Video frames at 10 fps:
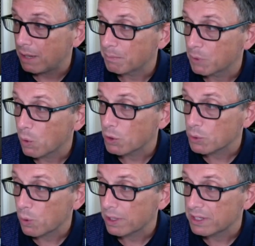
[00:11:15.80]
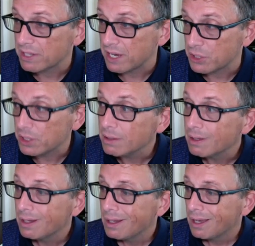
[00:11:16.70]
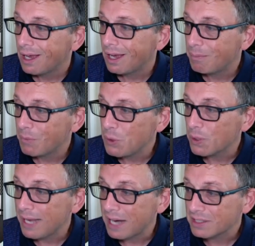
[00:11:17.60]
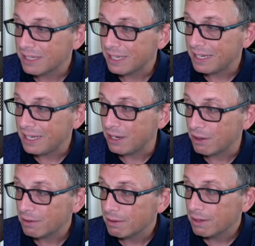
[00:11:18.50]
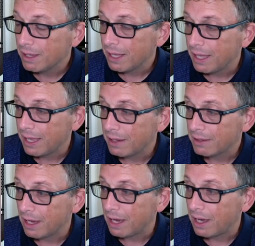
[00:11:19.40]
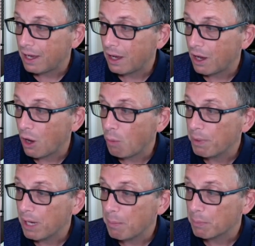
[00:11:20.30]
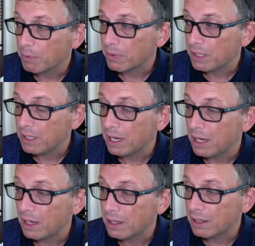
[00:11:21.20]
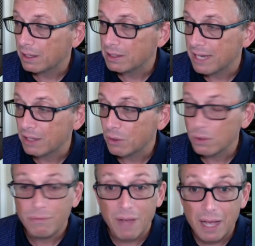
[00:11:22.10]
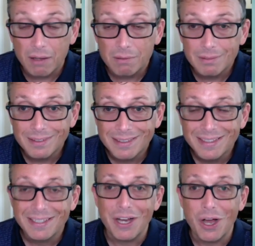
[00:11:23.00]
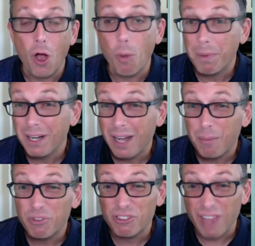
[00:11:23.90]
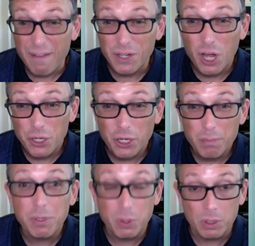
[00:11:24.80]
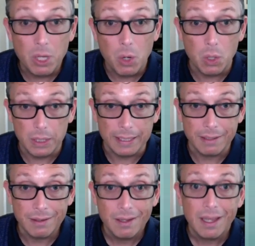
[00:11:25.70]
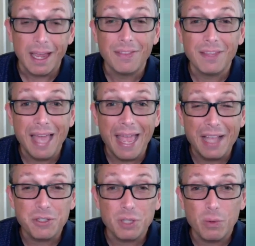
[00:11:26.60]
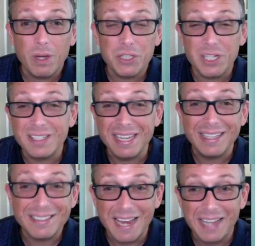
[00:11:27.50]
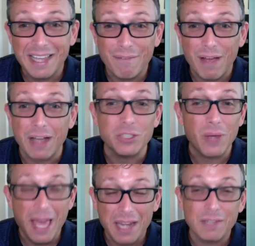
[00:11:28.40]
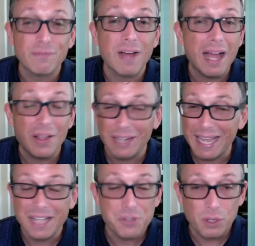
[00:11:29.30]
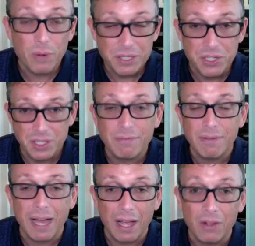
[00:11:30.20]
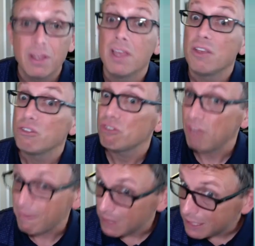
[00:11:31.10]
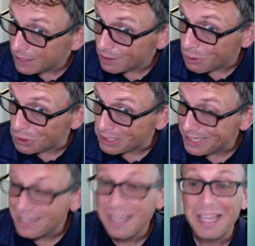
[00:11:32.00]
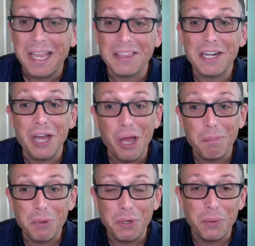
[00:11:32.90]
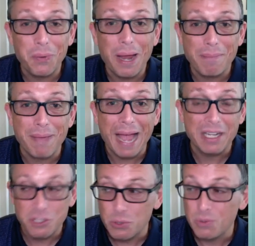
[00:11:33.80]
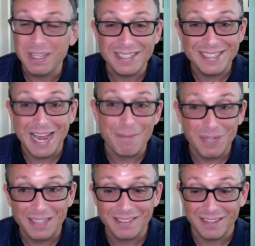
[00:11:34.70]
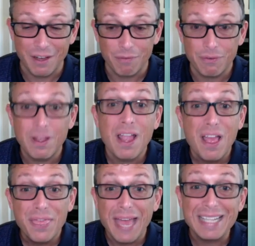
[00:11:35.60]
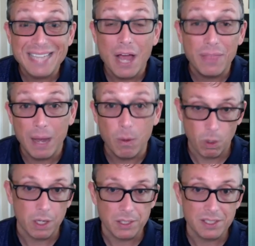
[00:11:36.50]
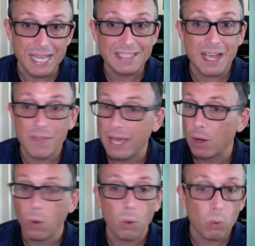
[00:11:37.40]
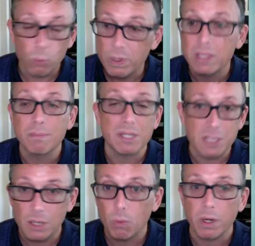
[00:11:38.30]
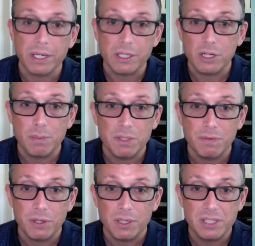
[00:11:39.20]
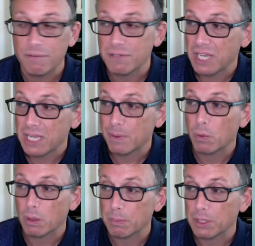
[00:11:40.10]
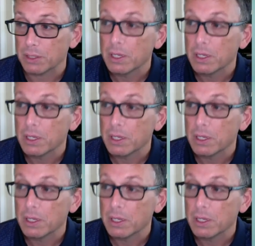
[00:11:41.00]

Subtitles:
course organization, you can actually get in here and open up the, download the file, open it up, save it on your computer locally, and then answer the questions inside that file. So edit the file and answer the questions in the file. Save it again locally, and then upload it right back to the assignment itself. That's how that works. That's how that whole rhythm is going to work in terms of your self-assessment workbook.